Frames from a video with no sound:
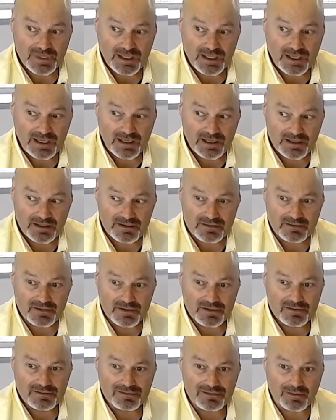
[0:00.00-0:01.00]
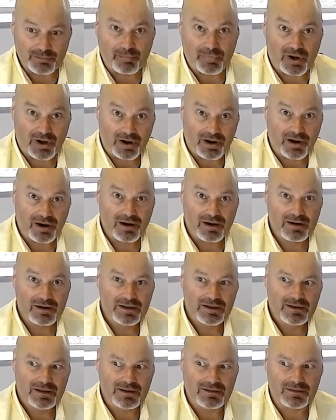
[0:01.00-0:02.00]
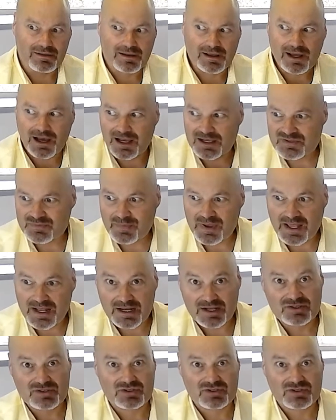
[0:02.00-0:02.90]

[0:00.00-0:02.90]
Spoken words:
and the bar and the cosmetic